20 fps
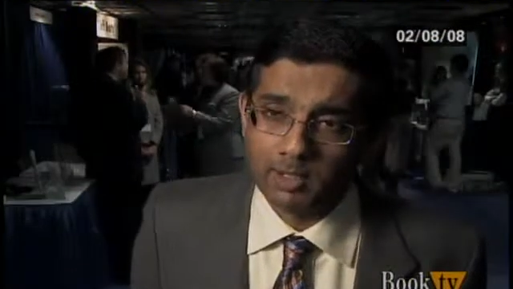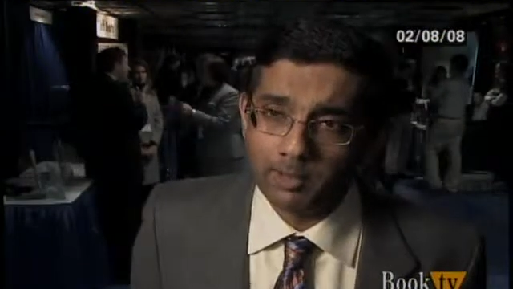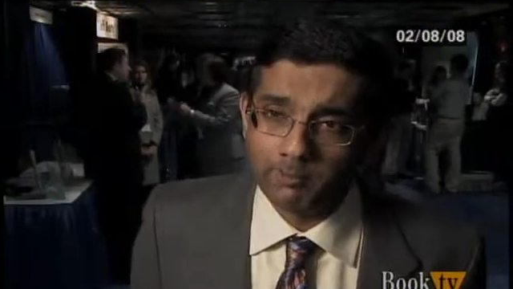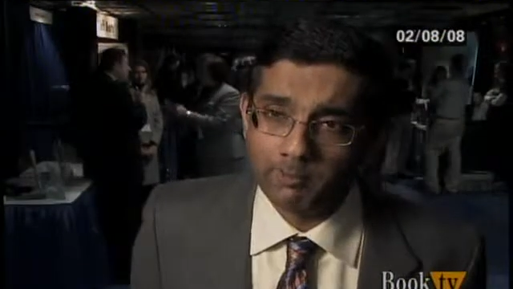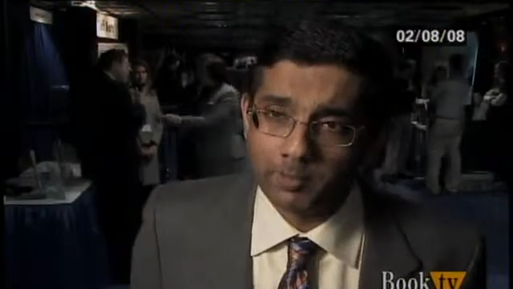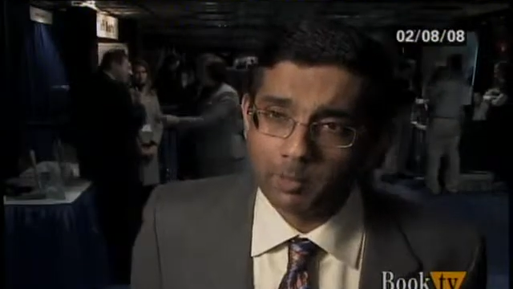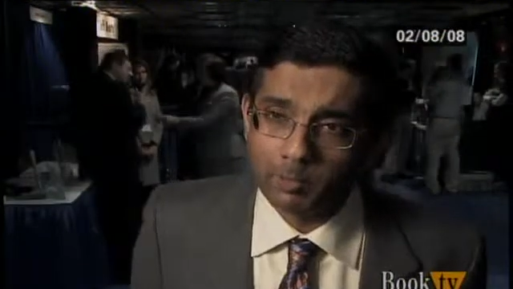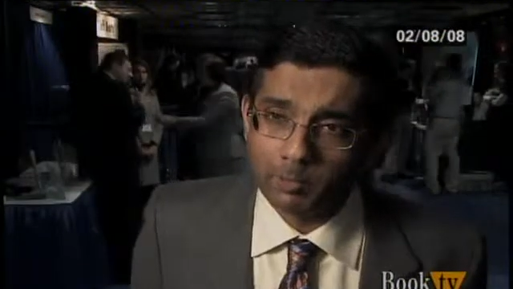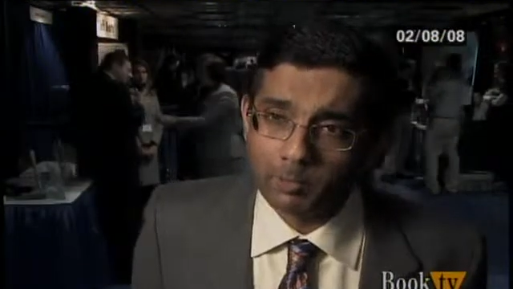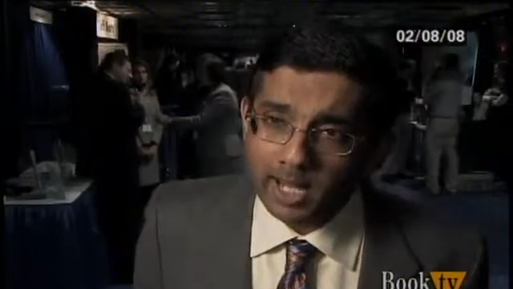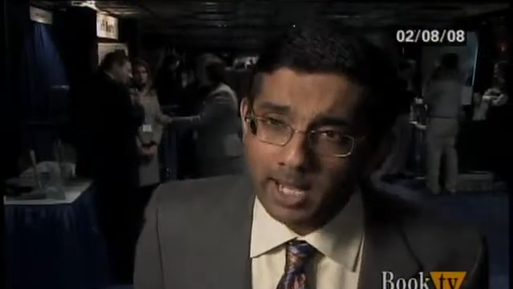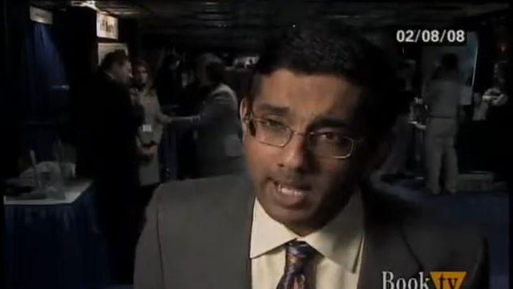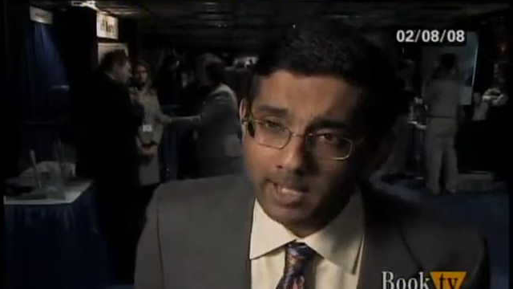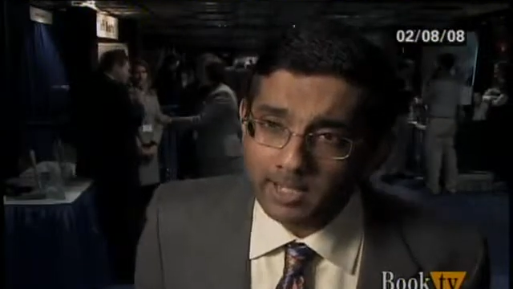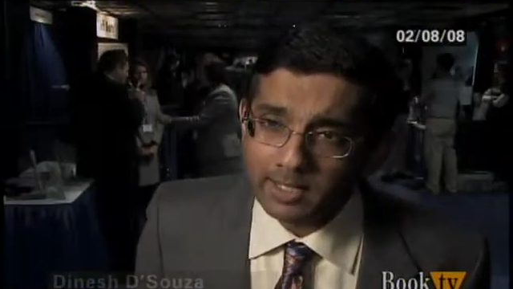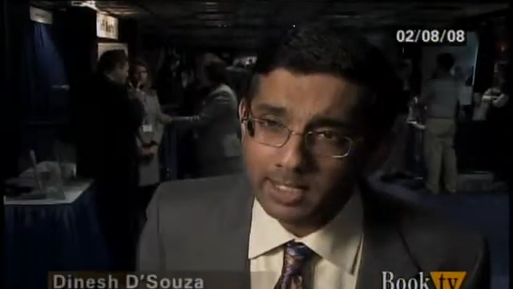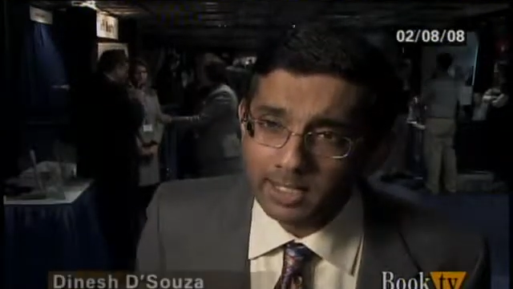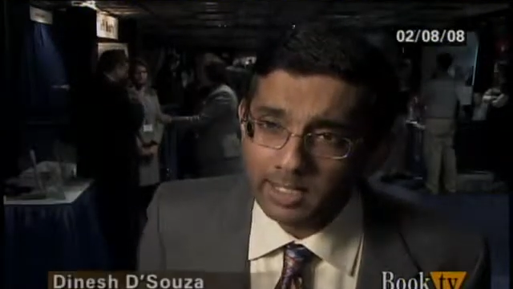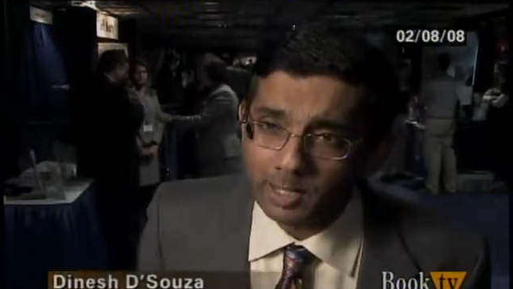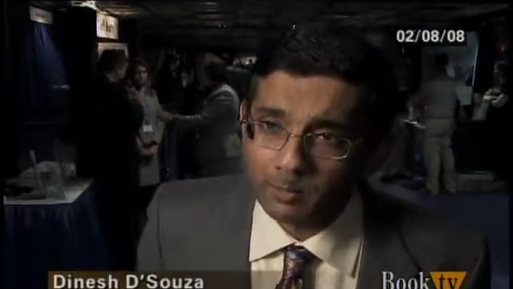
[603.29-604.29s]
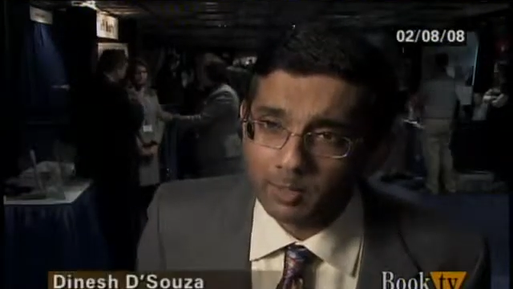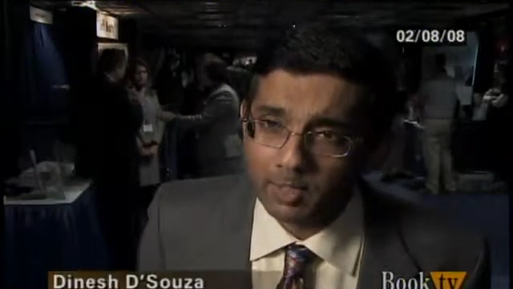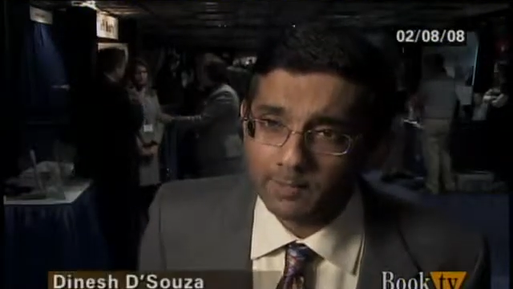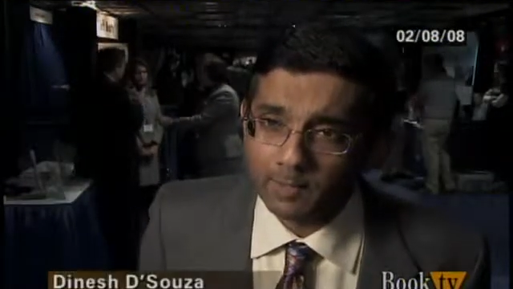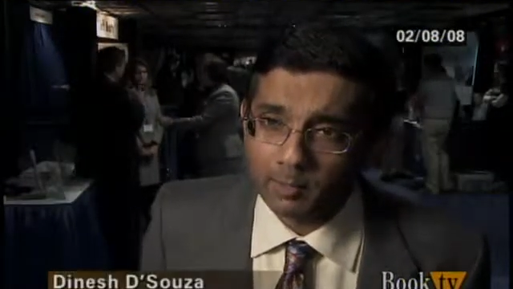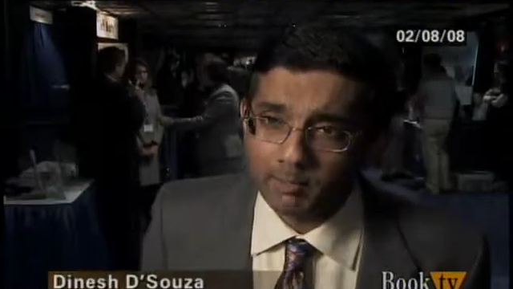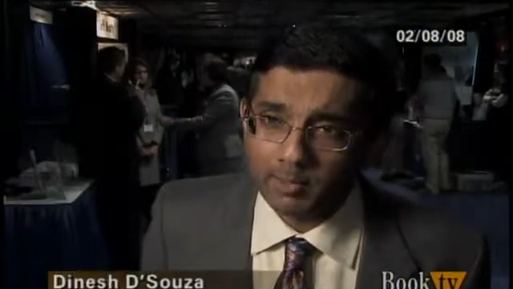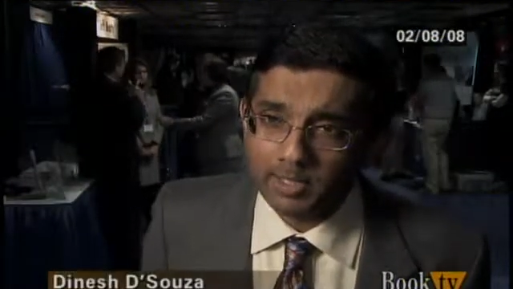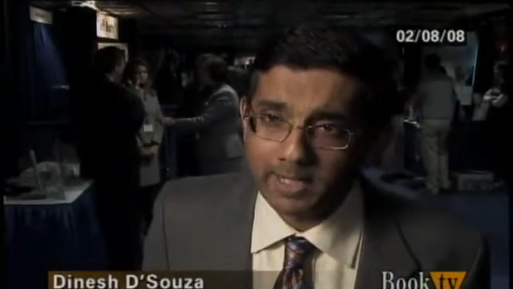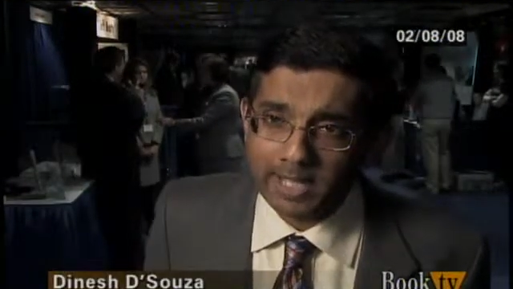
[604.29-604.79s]
The Reagan era
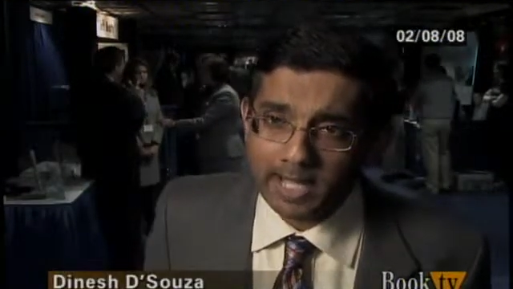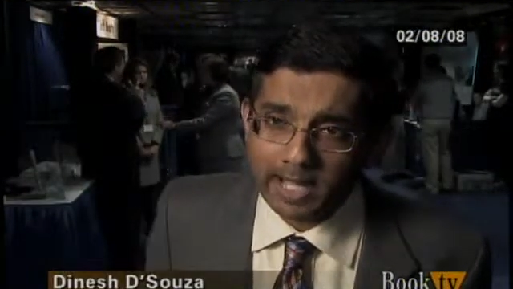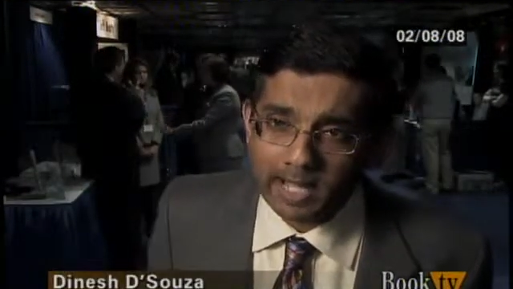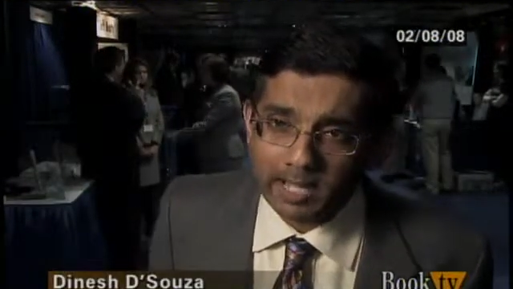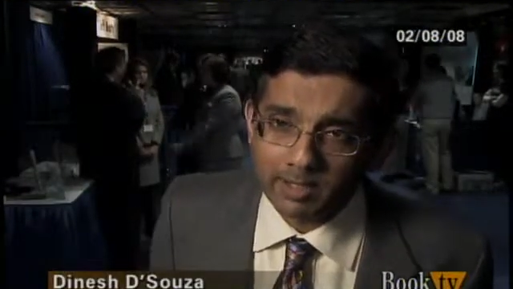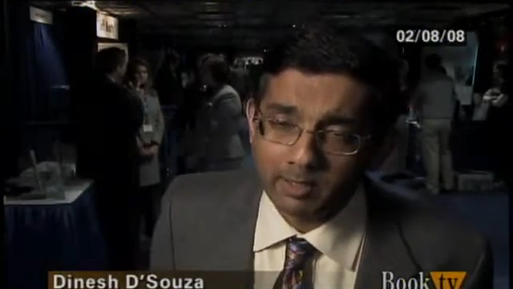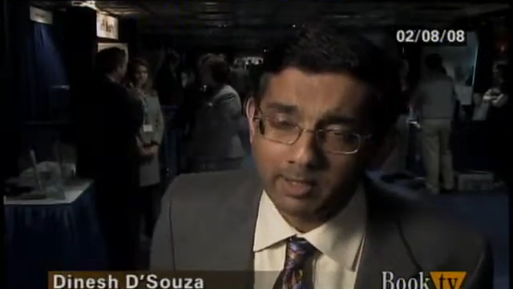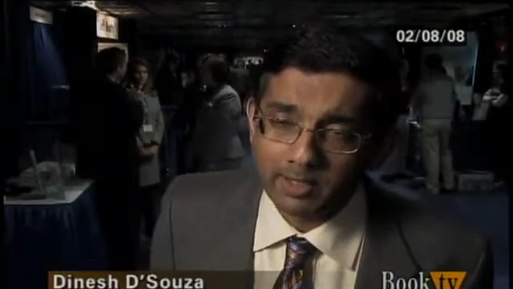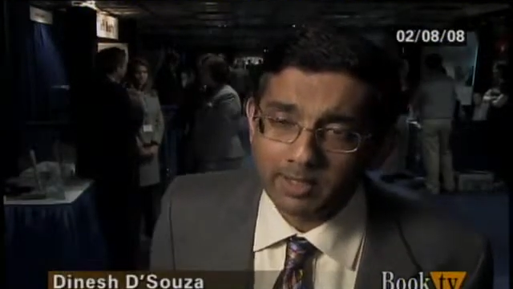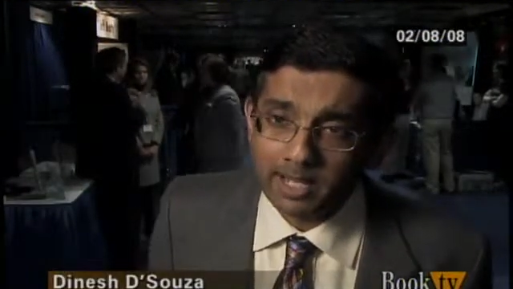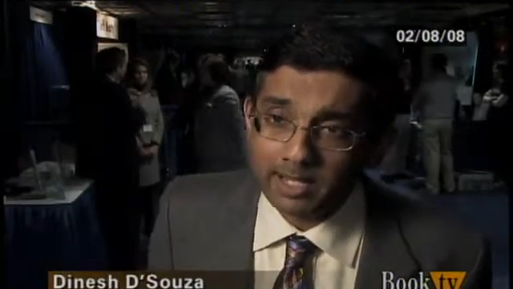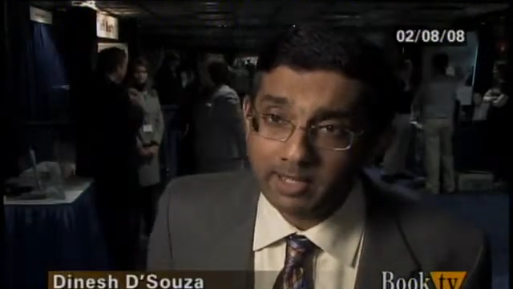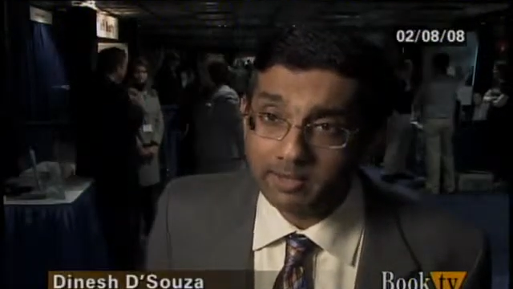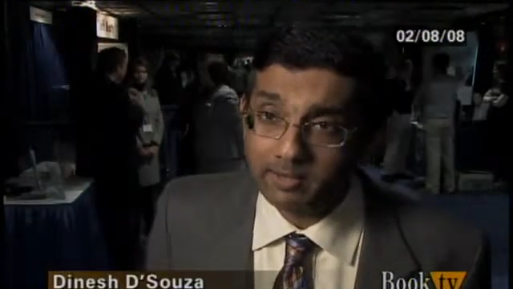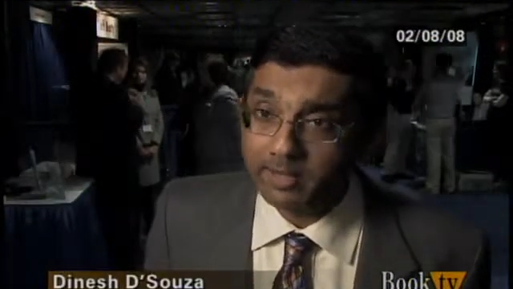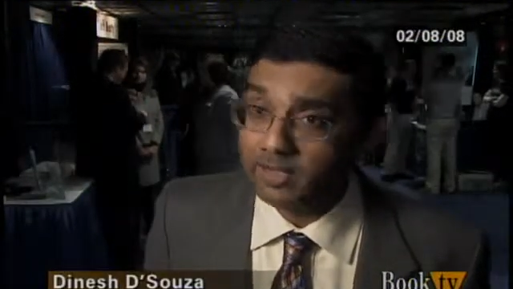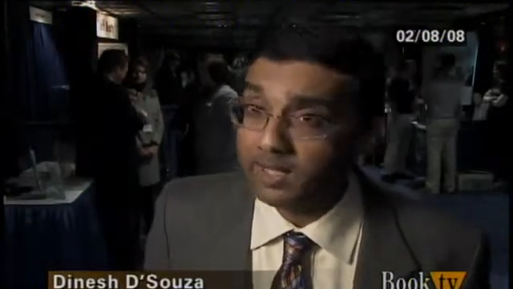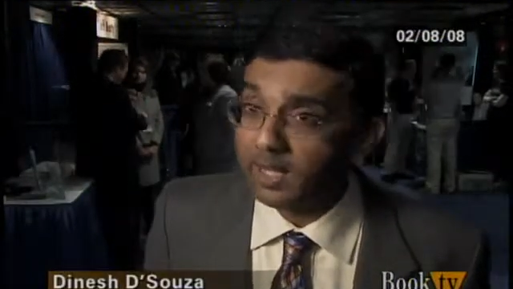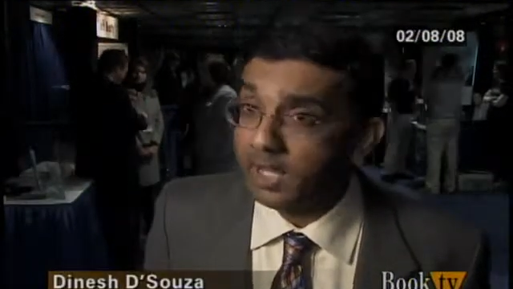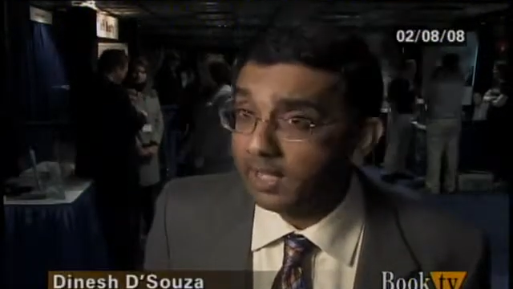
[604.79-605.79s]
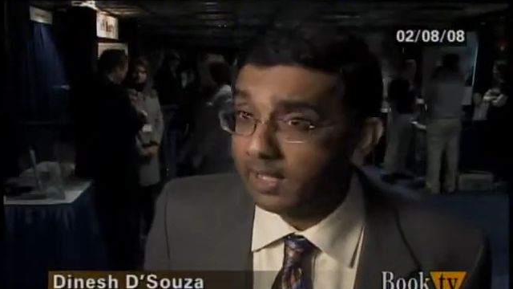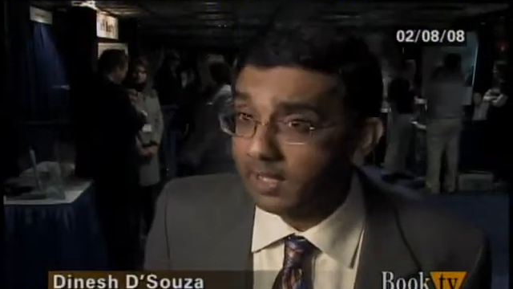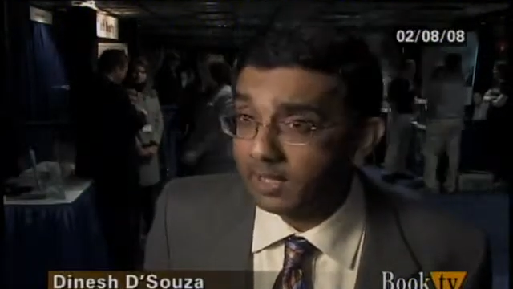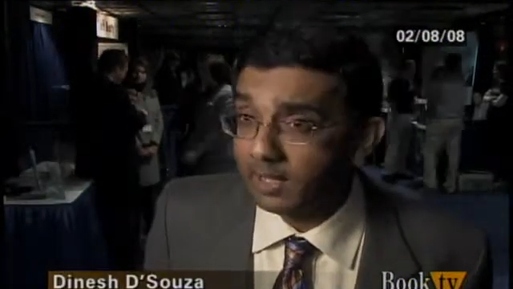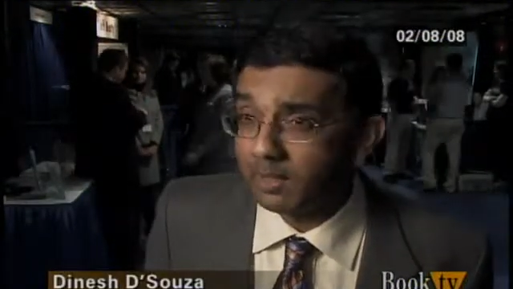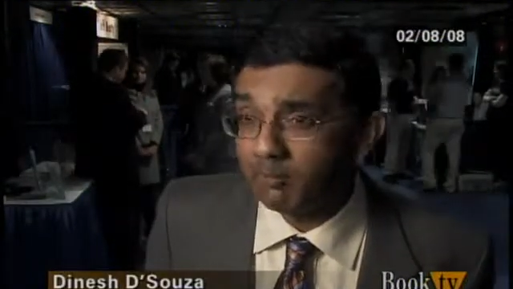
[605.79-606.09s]
that began in 1980,